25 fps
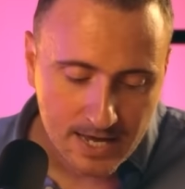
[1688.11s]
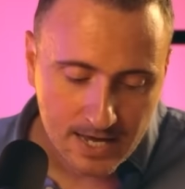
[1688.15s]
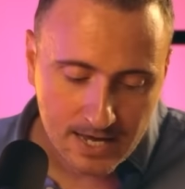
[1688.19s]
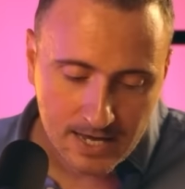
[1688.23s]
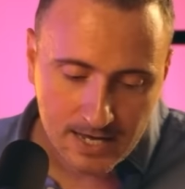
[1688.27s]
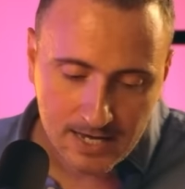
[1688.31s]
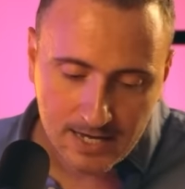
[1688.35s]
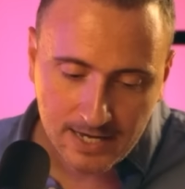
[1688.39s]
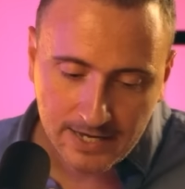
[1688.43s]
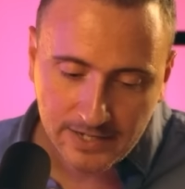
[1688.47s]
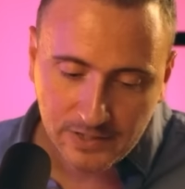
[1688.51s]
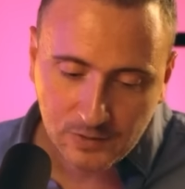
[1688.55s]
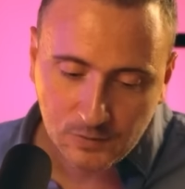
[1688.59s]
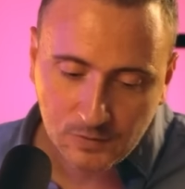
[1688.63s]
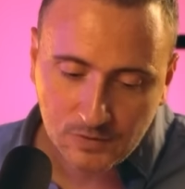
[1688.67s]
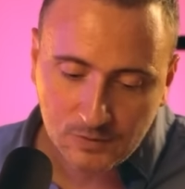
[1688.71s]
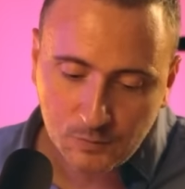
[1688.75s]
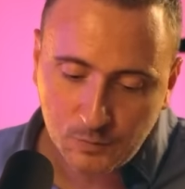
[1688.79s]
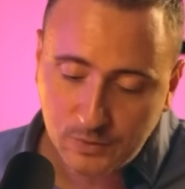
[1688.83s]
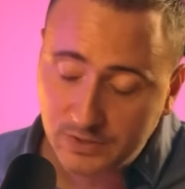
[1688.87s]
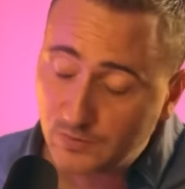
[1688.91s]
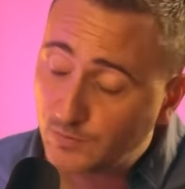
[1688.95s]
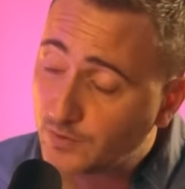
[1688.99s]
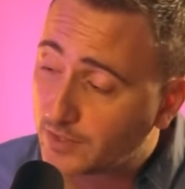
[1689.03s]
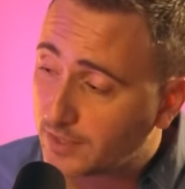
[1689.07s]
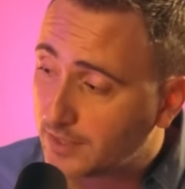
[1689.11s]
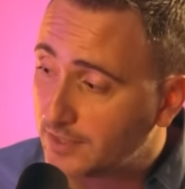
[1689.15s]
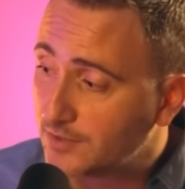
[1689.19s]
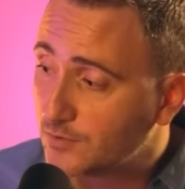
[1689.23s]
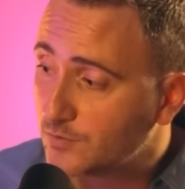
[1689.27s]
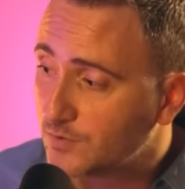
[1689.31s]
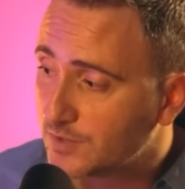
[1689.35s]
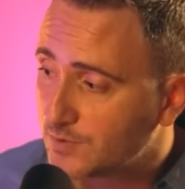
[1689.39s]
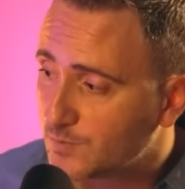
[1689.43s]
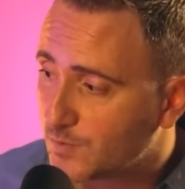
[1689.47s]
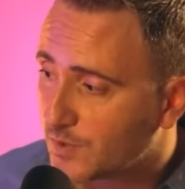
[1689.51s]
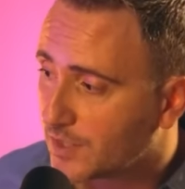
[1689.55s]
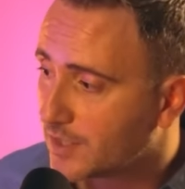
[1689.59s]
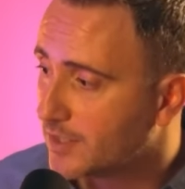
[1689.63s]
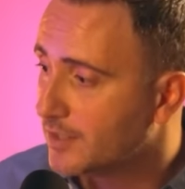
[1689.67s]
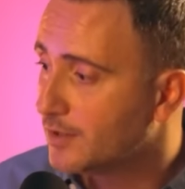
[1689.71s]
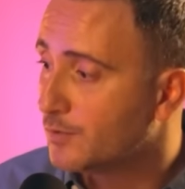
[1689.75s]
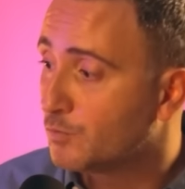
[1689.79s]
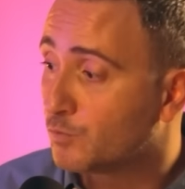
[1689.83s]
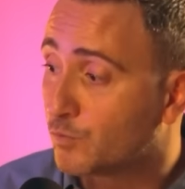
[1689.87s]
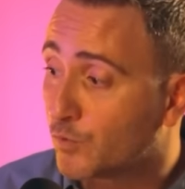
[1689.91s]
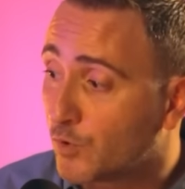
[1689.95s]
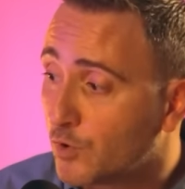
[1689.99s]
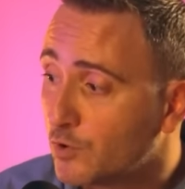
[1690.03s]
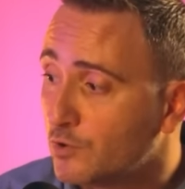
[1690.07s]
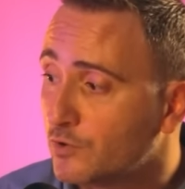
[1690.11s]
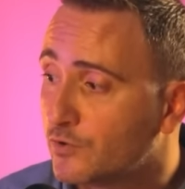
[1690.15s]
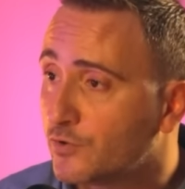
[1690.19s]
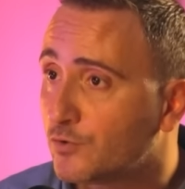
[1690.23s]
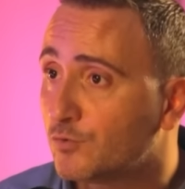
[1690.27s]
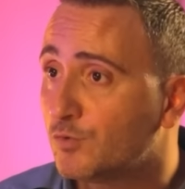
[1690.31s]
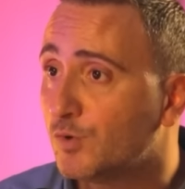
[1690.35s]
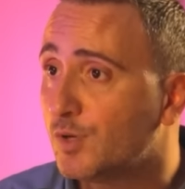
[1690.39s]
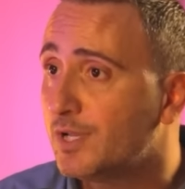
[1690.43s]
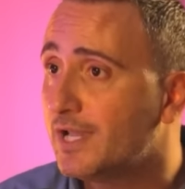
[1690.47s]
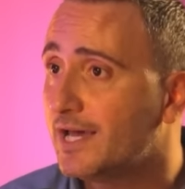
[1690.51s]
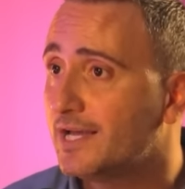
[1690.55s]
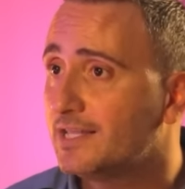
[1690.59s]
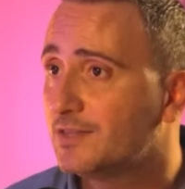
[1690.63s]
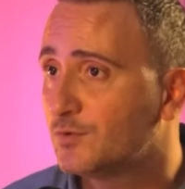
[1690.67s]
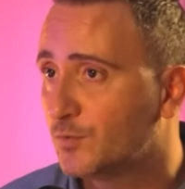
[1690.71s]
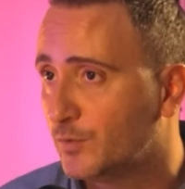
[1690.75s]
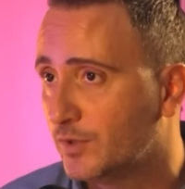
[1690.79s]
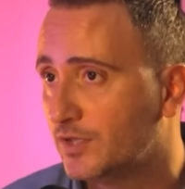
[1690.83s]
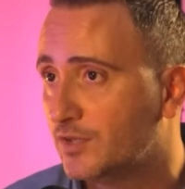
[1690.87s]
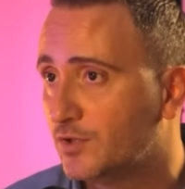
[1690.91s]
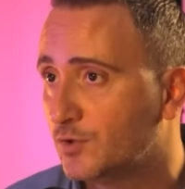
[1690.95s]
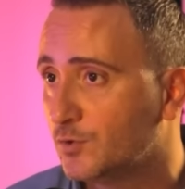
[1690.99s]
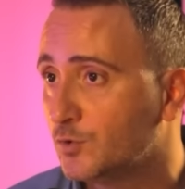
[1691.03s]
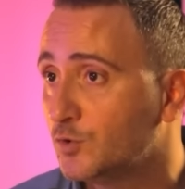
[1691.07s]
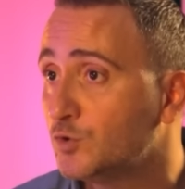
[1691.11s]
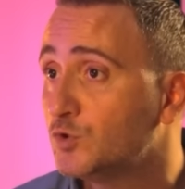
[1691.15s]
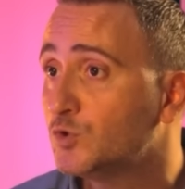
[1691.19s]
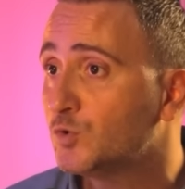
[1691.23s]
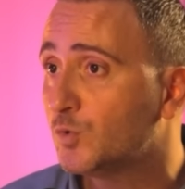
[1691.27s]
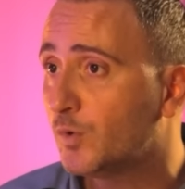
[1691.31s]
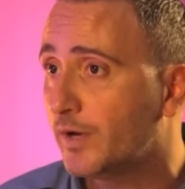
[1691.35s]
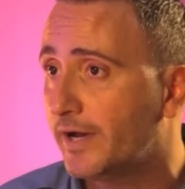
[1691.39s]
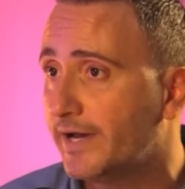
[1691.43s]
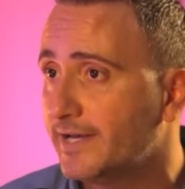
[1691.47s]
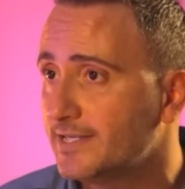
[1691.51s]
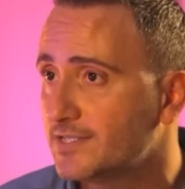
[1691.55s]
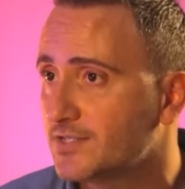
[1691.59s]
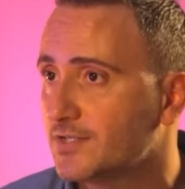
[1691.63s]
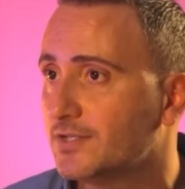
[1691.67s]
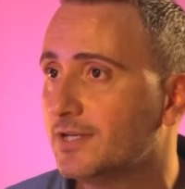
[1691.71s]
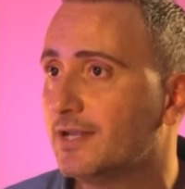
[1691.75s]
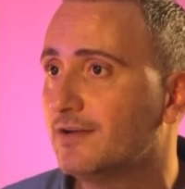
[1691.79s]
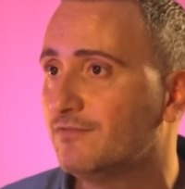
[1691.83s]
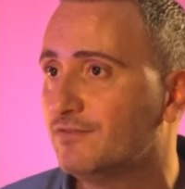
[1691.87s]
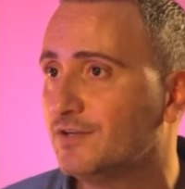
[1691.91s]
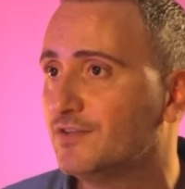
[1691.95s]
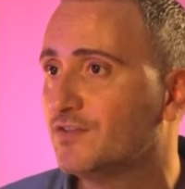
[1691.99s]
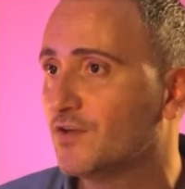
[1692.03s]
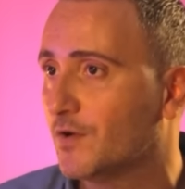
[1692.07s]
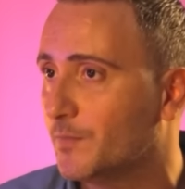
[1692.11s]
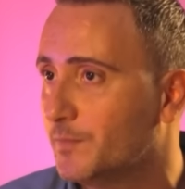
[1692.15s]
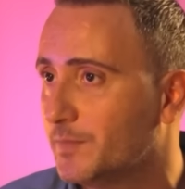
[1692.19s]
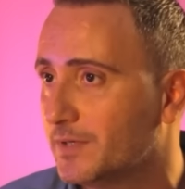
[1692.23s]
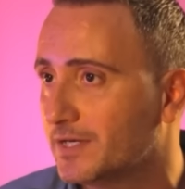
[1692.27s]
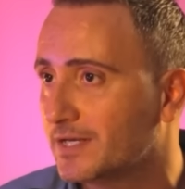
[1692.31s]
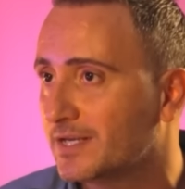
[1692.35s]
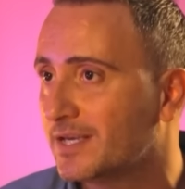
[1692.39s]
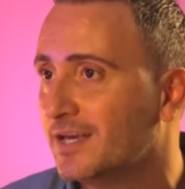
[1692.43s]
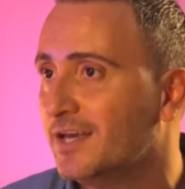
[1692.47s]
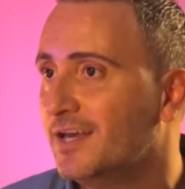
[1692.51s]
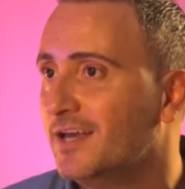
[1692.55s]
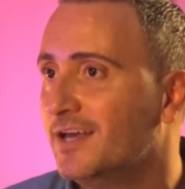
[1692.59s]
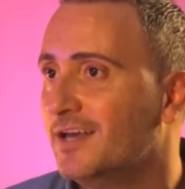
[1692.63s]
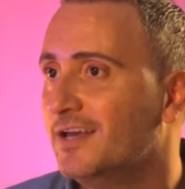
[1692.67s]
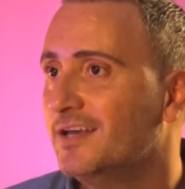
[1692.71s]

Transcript: And what we're going to do is we're going to roll the roulette with you twice on every topic.